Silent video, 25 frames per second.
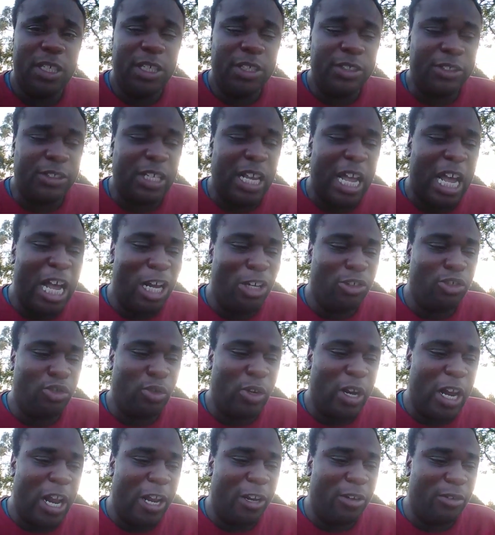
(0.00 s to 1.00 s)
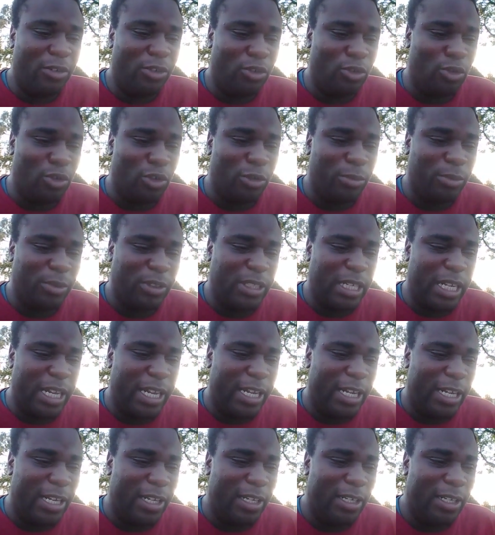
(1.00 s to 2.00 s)
soundtrack. You know what I'm
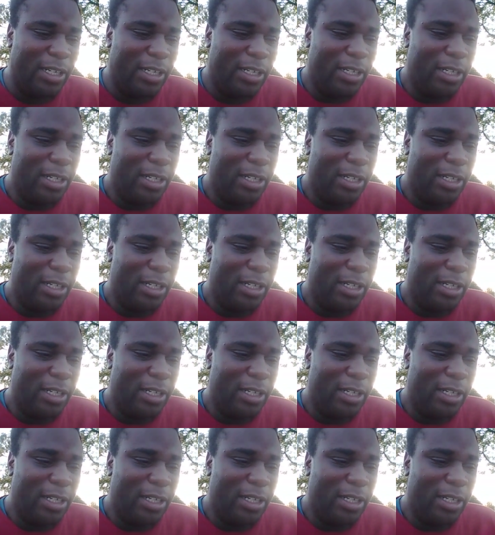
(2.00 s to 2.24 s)
saying?